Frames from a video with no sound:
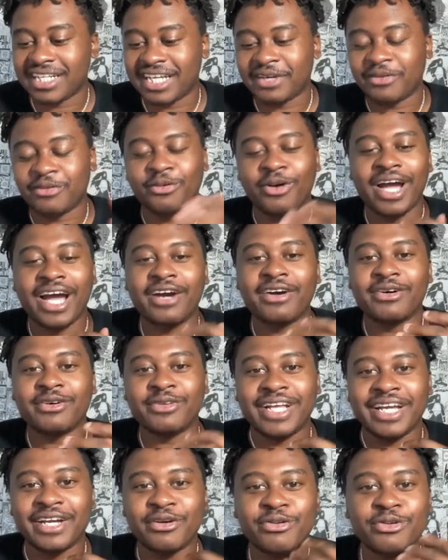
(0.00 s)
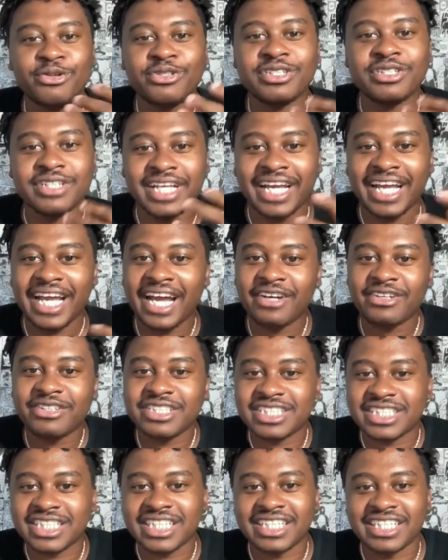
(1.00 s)
Like how like who like how
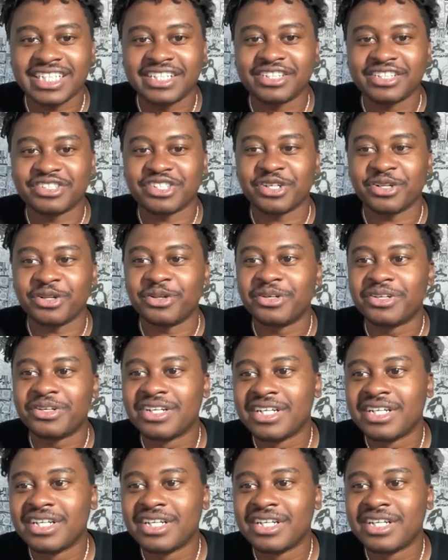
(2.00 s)
is she in the show?